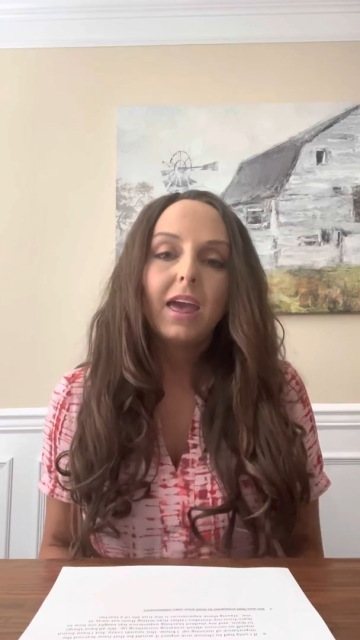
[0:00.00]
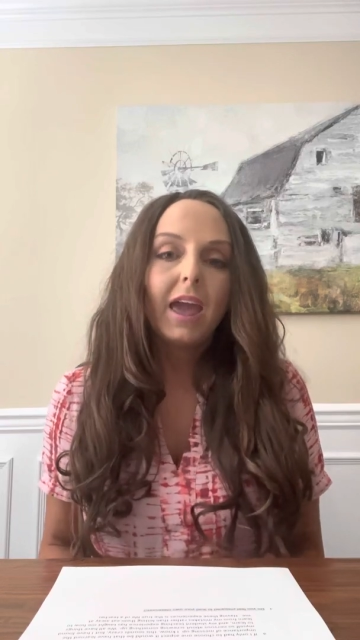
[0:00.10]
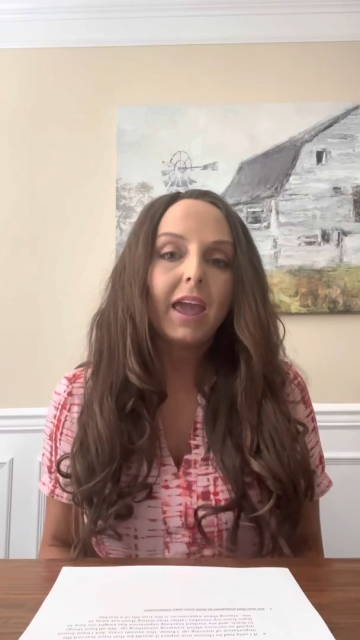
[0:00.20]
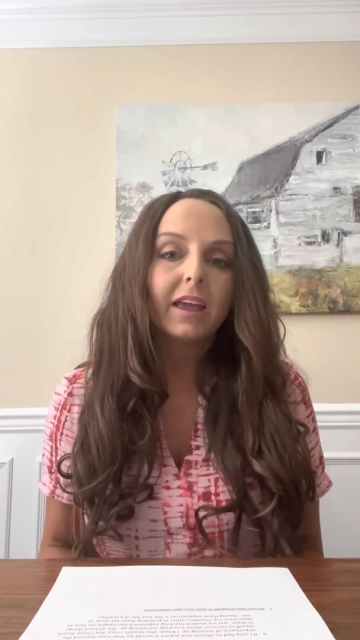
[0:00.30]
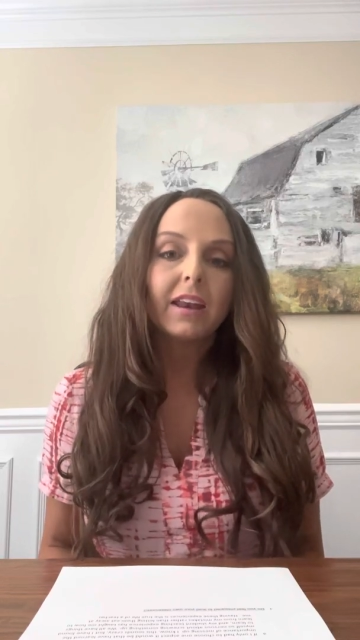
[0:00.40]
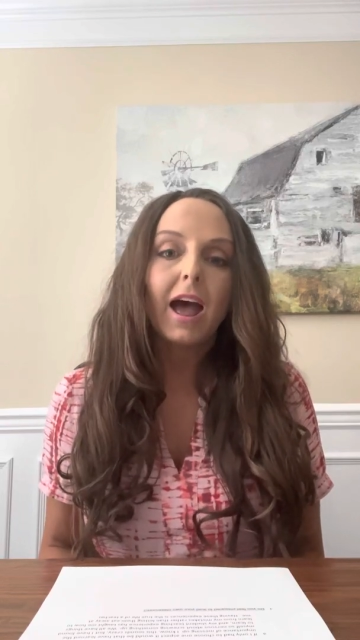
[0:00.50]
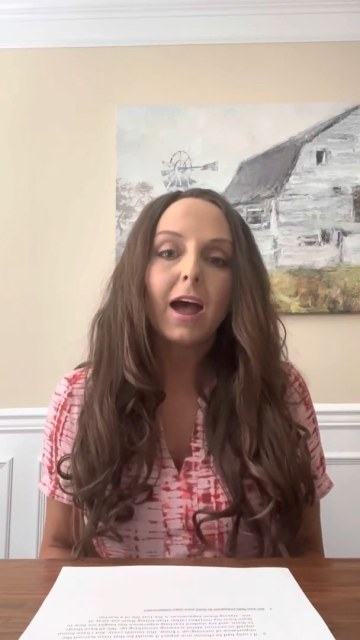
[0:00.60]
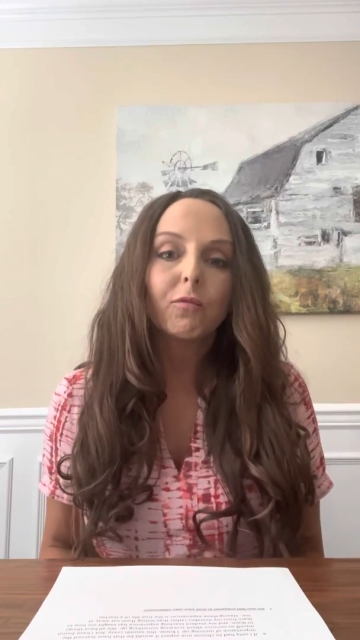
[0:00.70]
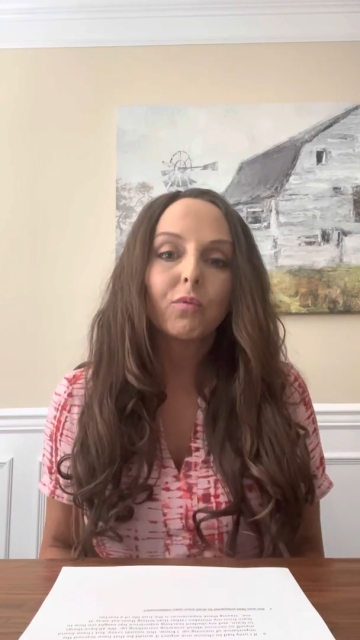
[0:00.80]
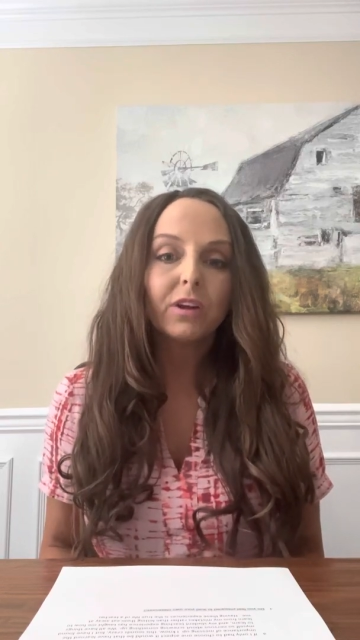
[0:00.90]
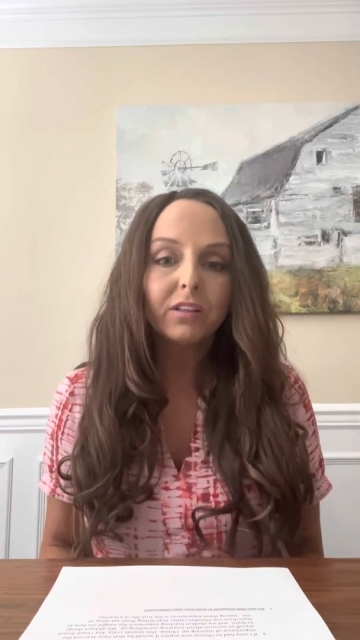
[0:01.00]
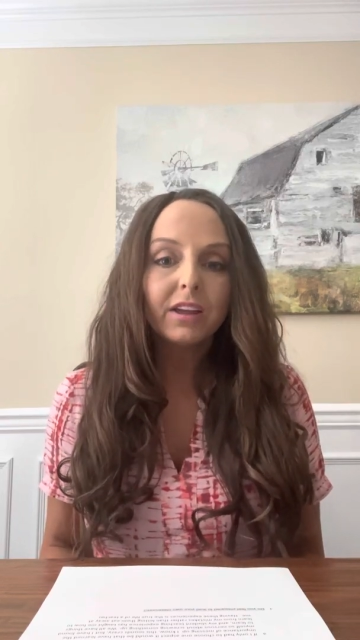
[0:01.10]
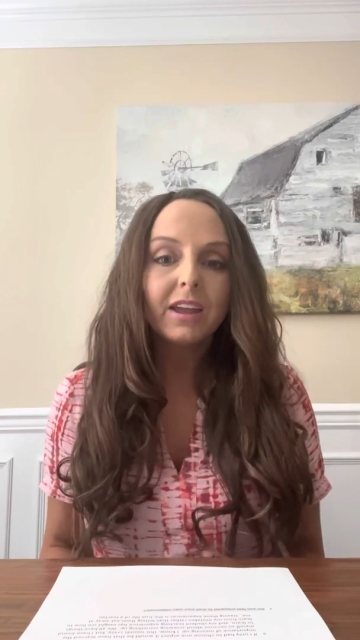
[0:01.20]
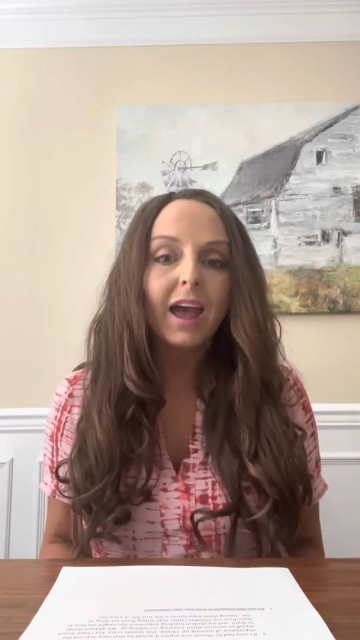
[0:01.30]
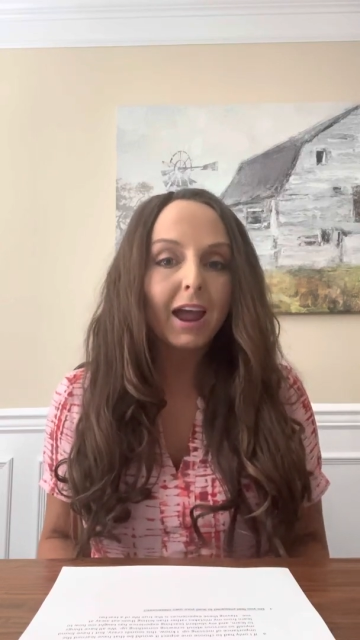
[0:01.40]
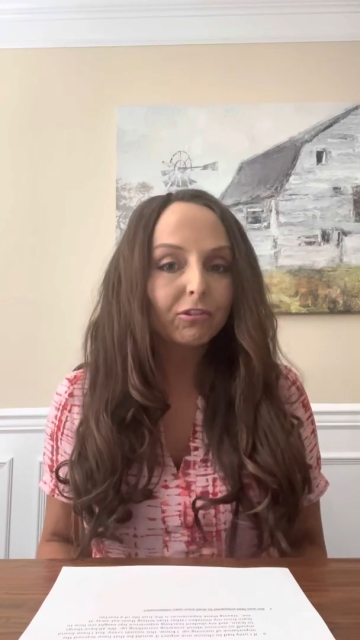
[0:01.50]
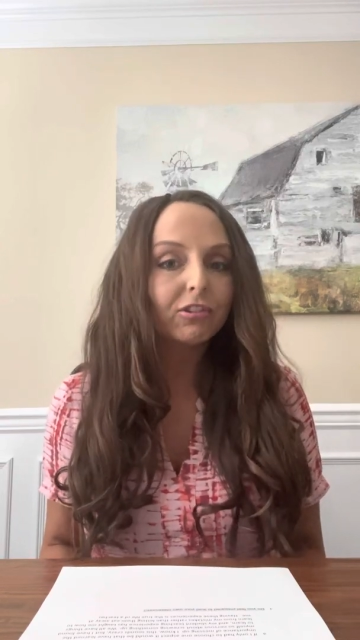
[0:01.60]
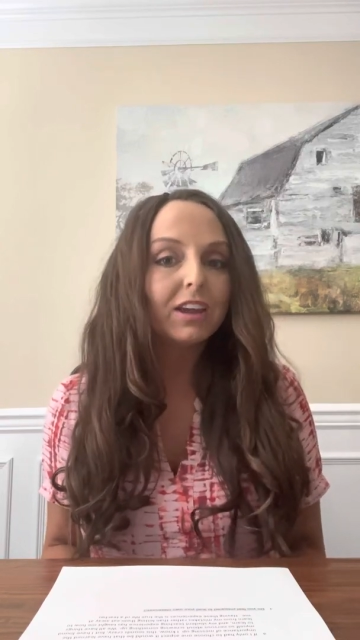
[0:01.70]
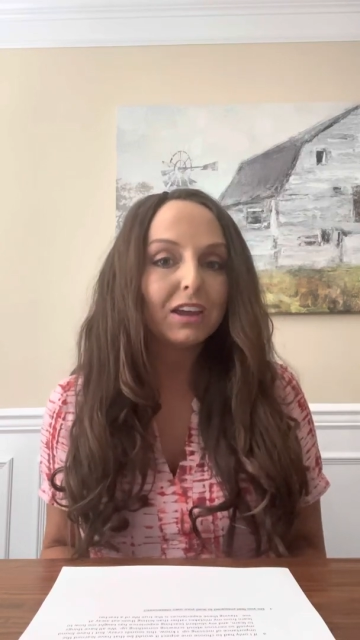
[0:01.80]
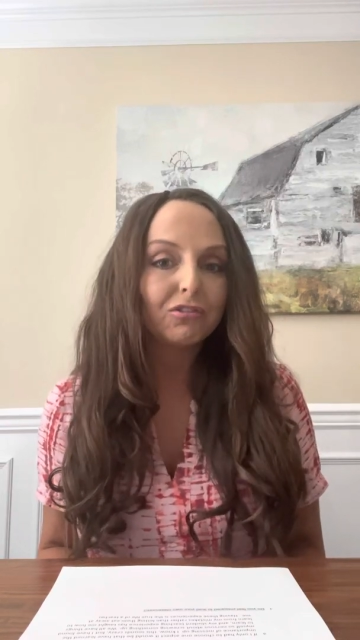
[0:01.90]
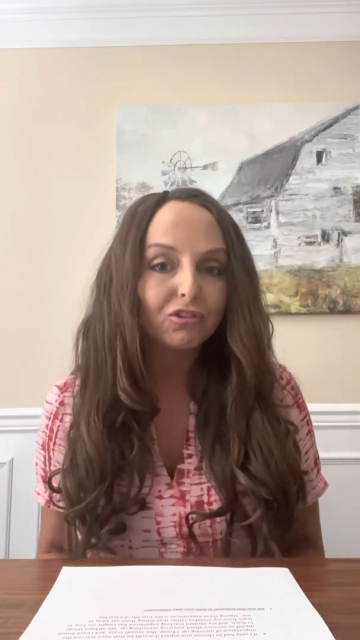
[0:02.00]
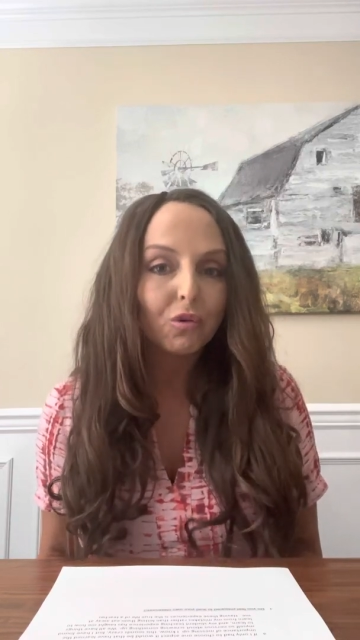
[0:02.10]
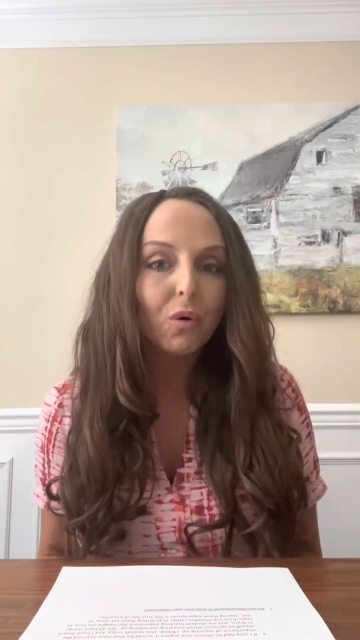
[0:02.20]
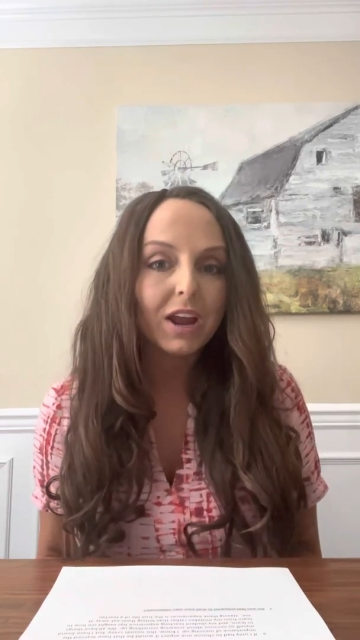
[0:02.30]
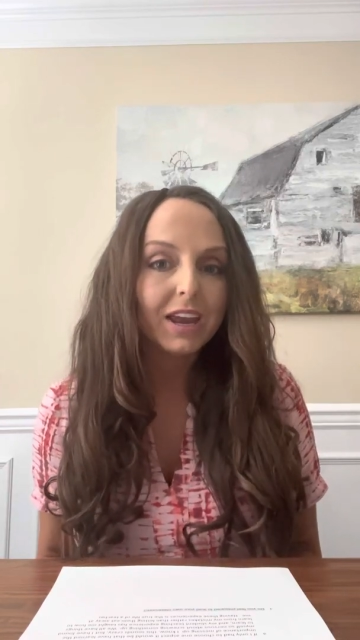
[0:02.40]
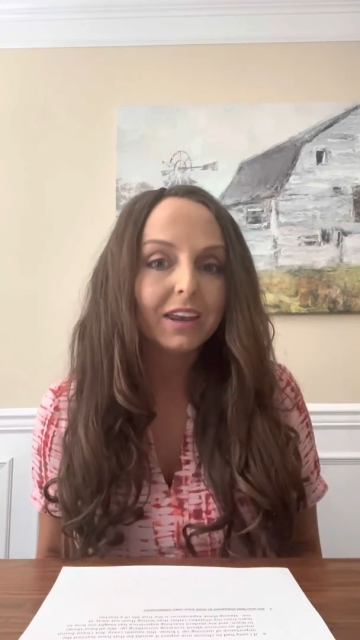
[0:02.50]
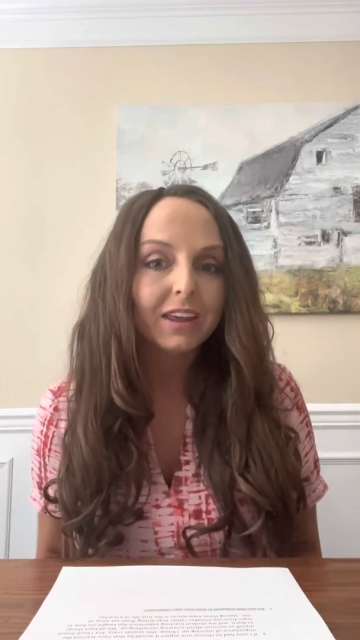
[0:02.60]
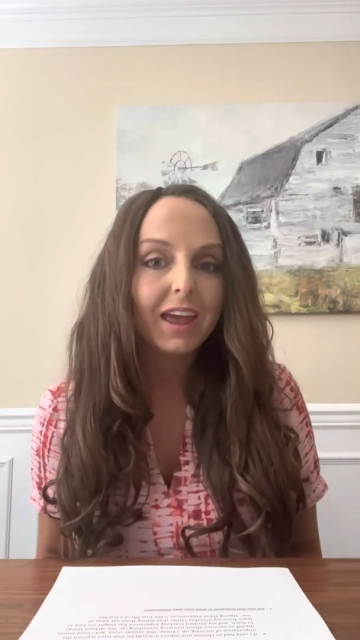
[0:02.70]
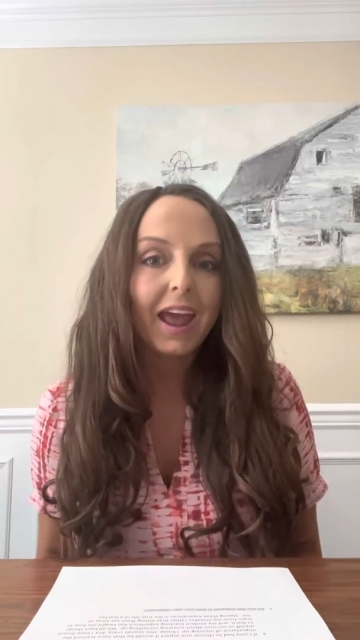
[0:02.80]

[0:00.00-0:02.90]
and I really actually enjoyed